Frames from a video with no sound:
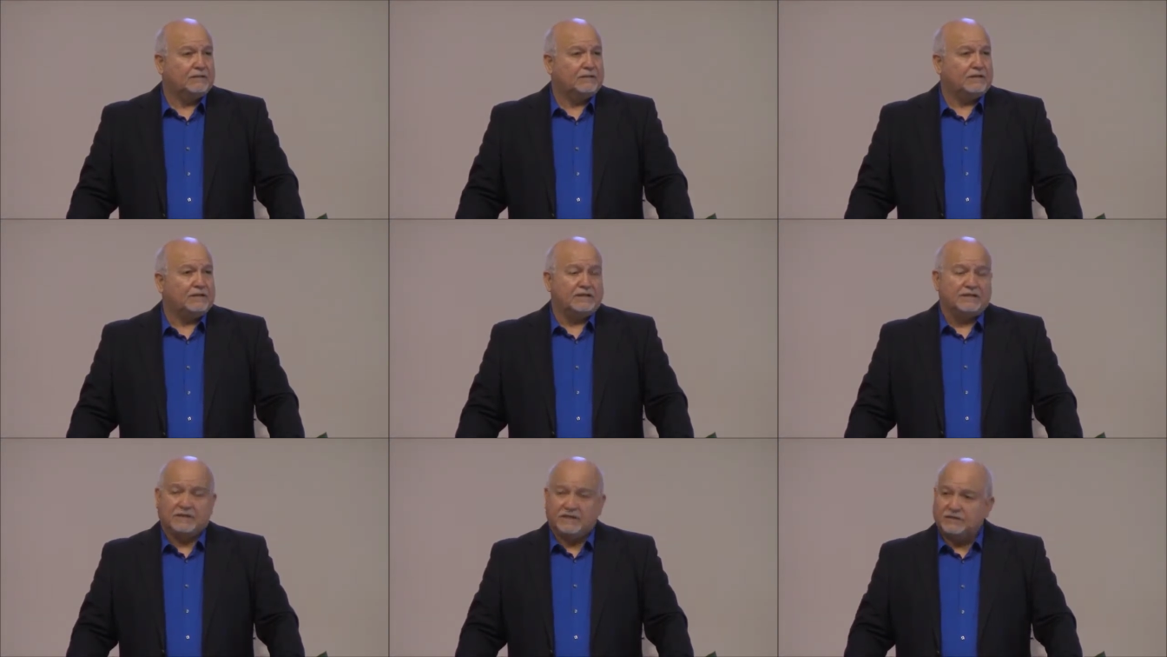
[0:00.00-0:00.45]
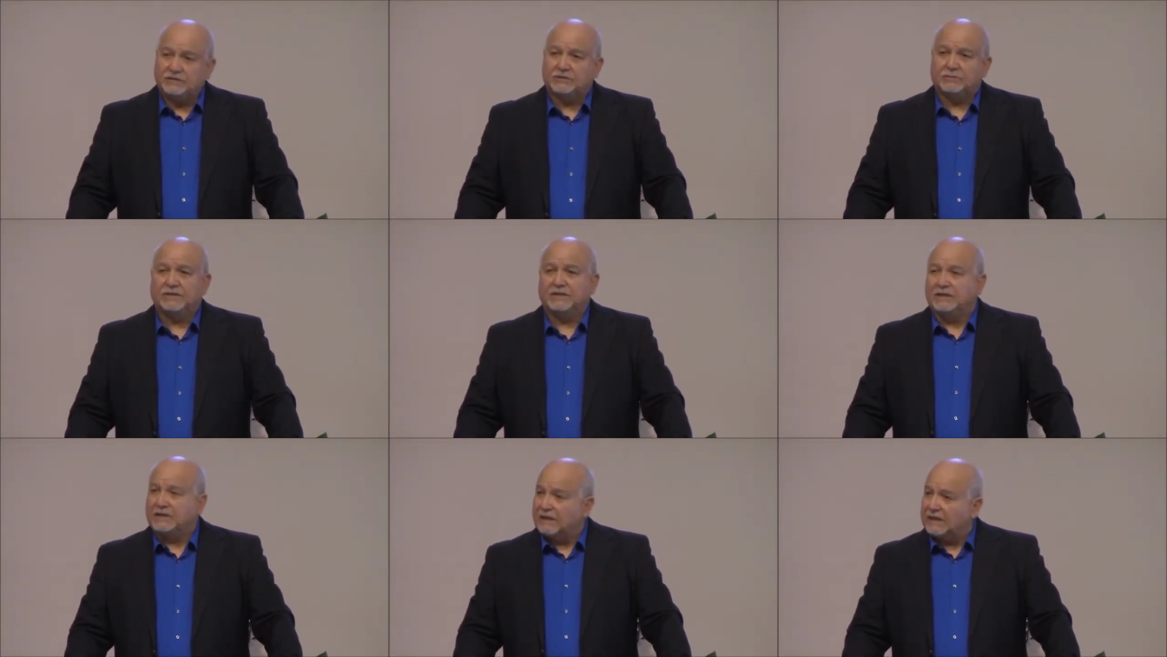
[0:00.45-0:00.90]
It needs to
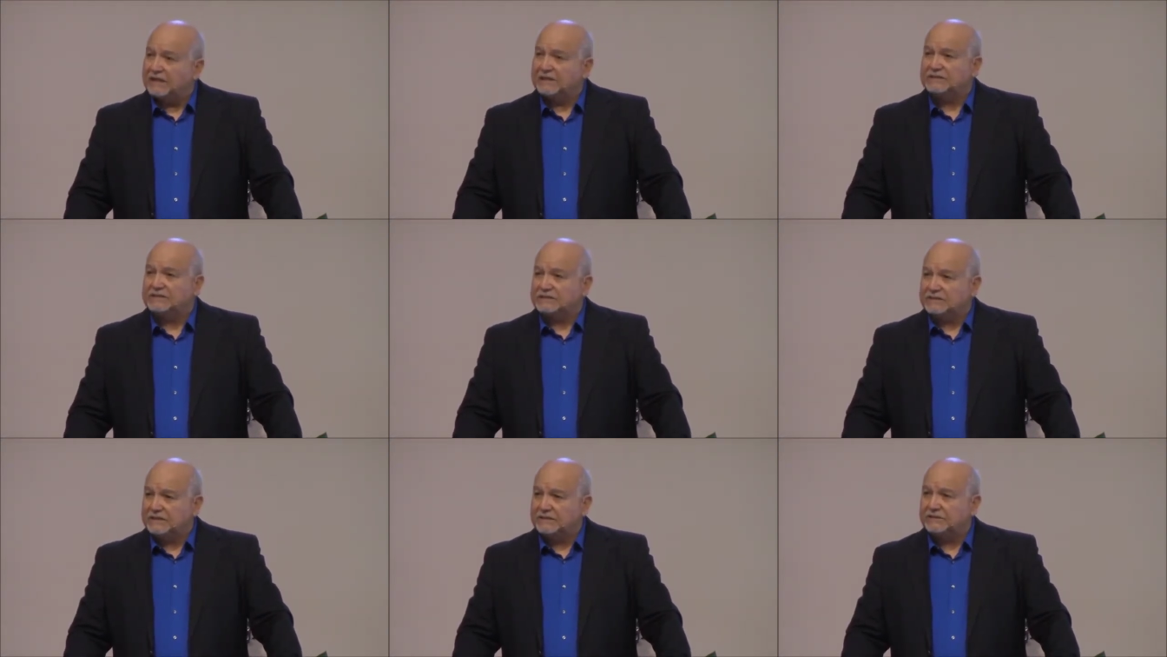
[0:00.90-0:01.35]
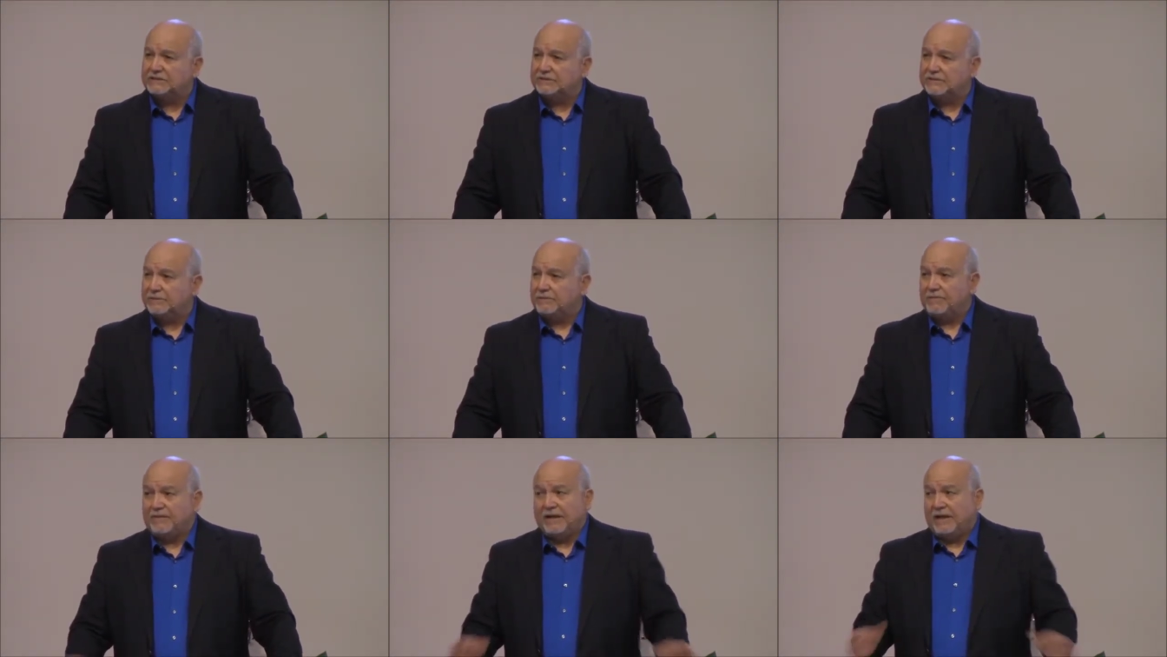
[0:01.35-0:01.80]
be God
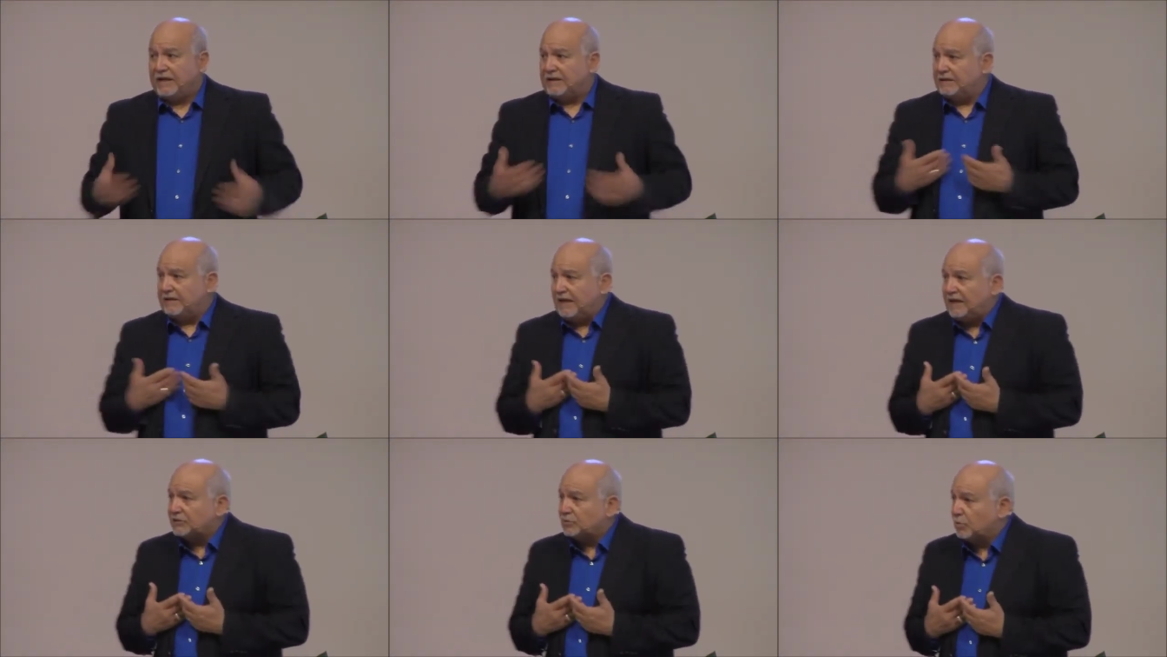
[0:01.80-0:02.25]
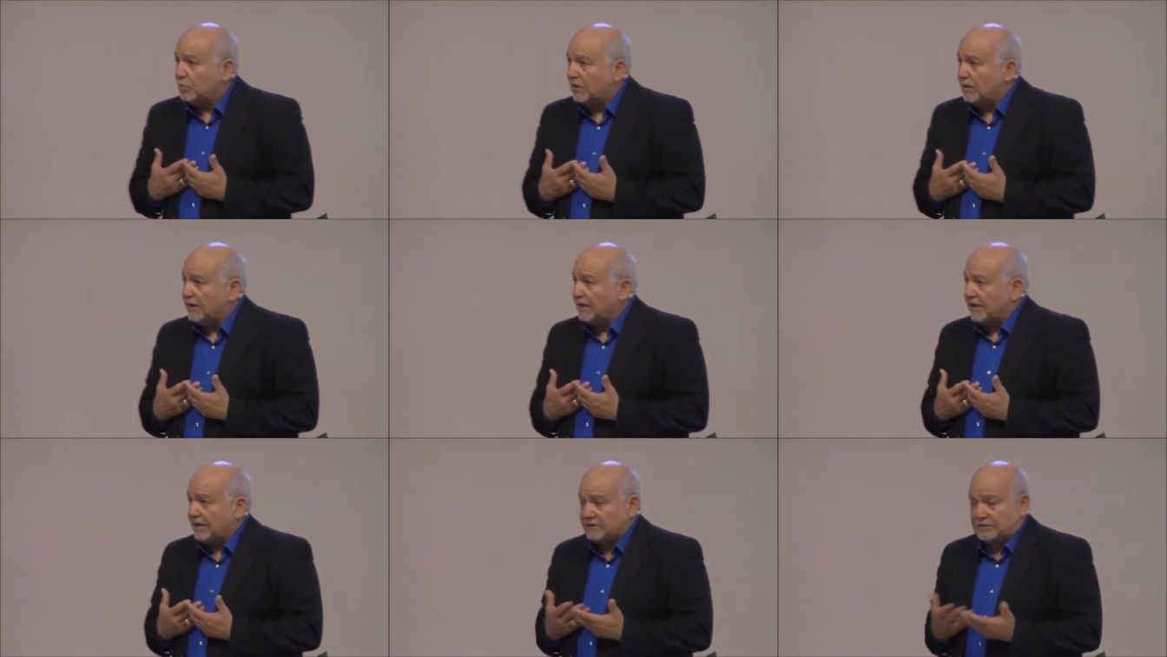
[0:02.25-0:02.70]
centered. And that's
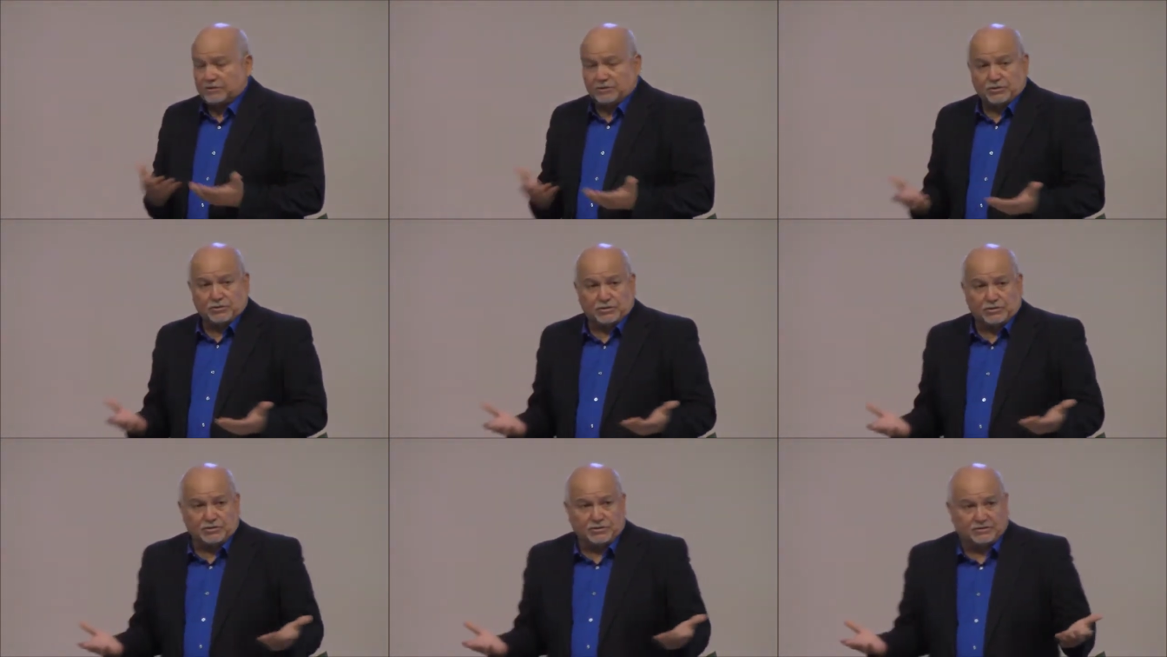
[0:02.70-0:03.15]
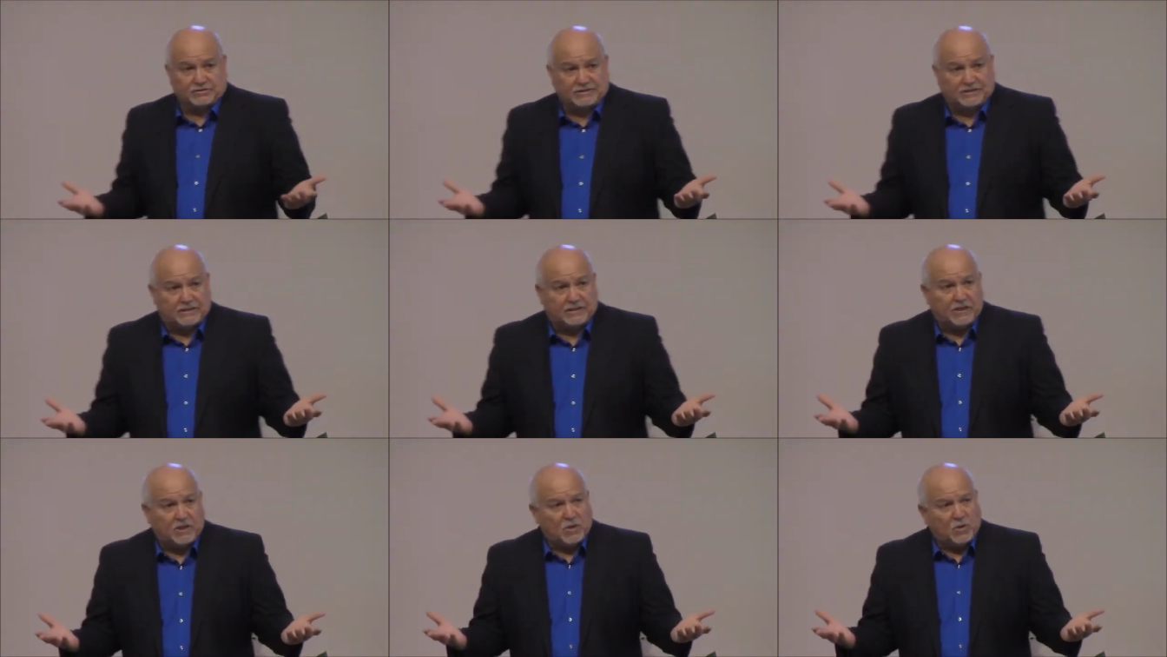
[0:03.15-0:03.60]
why, as a church, you
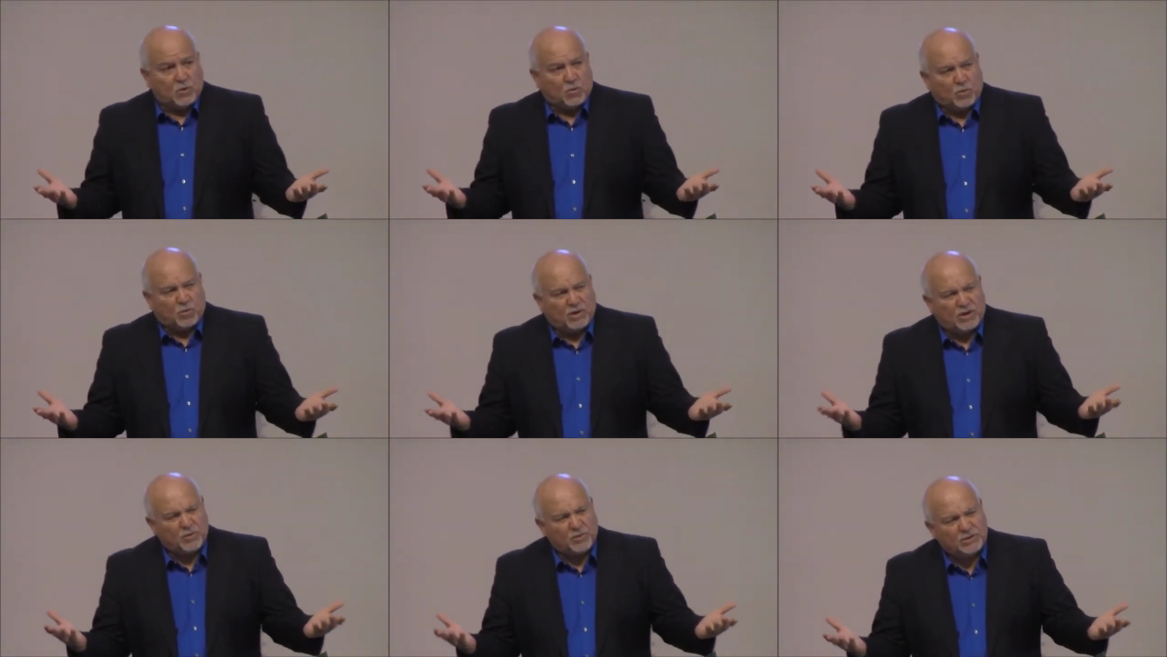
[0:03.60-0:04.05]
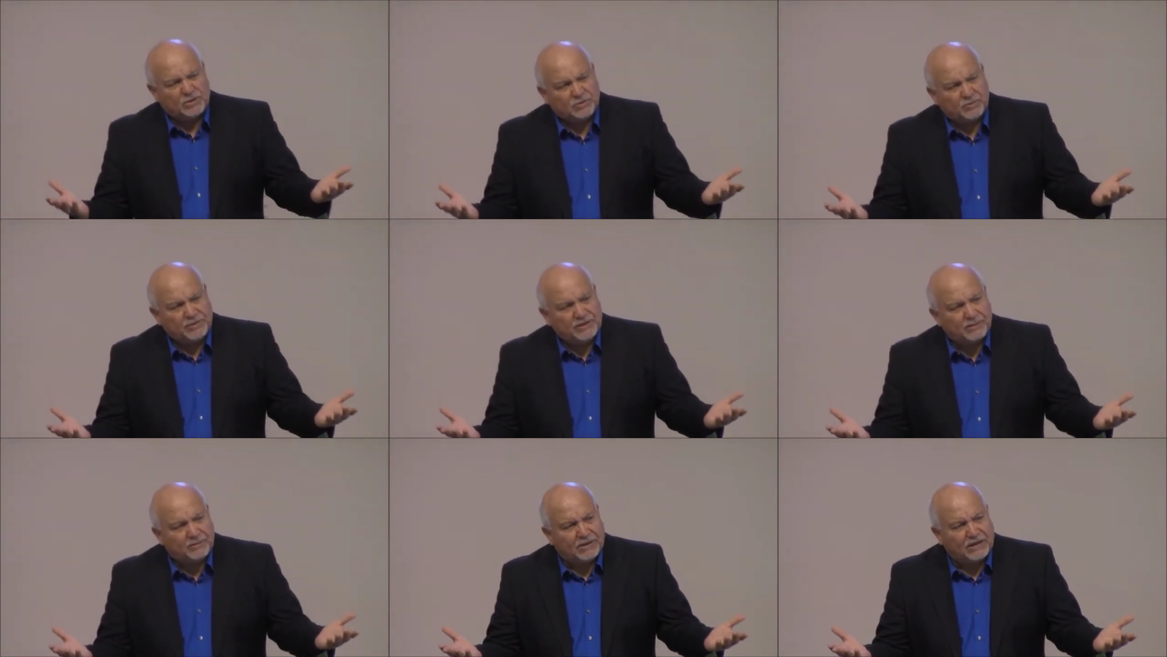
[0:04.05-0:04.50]
say, what are we to
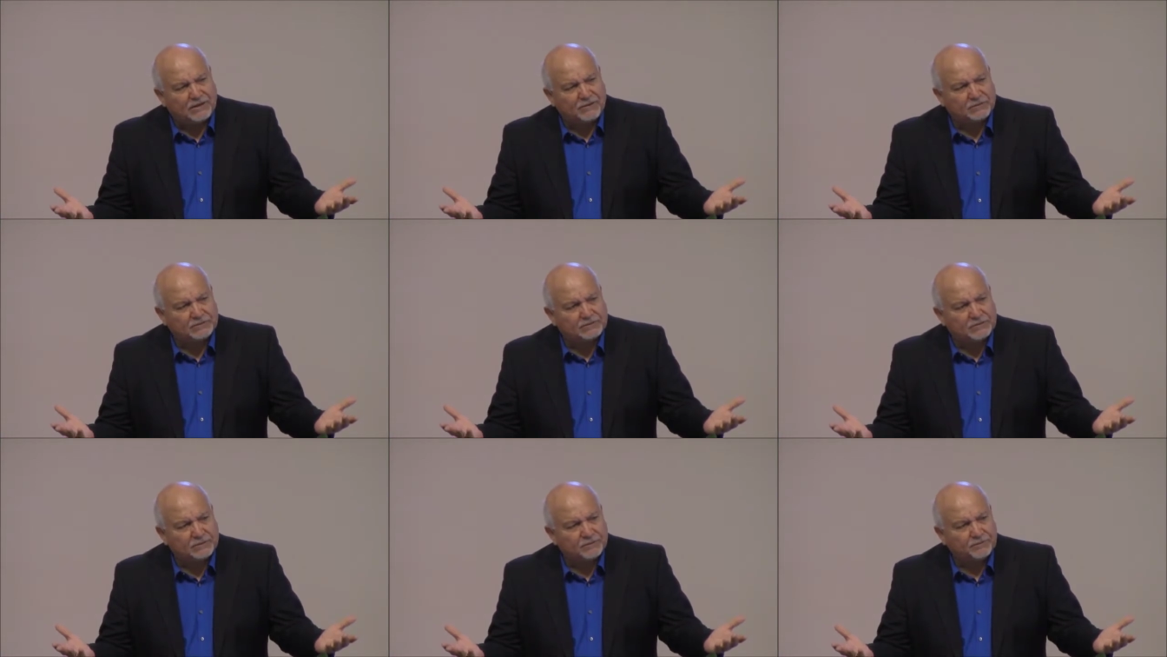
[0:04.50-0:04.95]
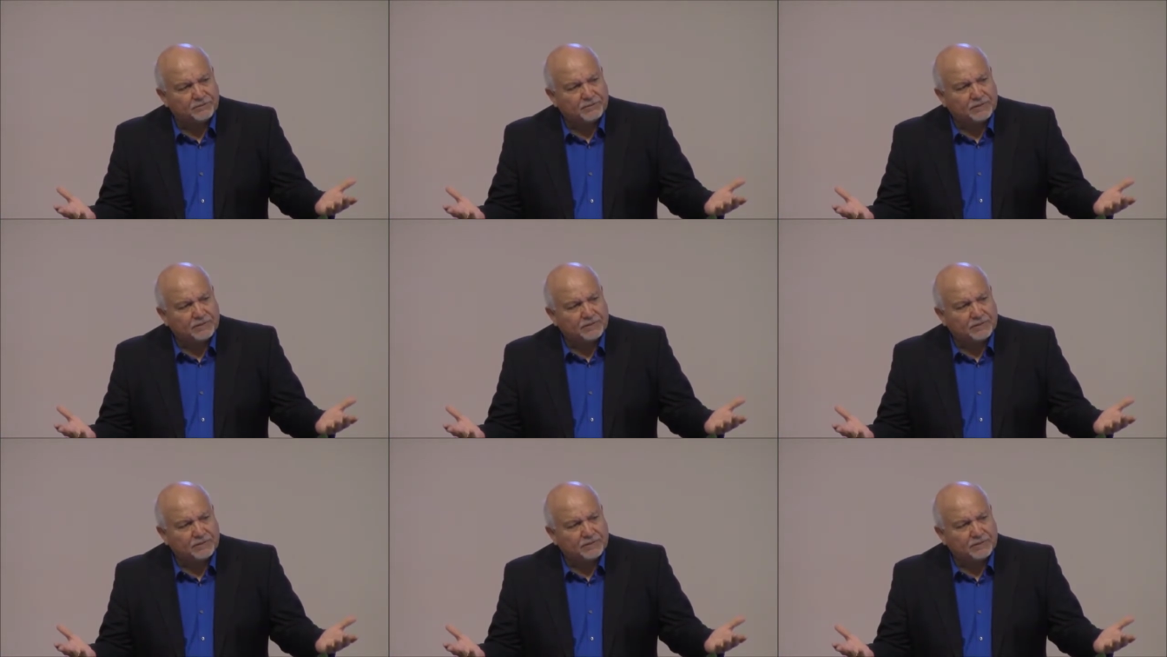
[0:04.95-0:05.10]
be about?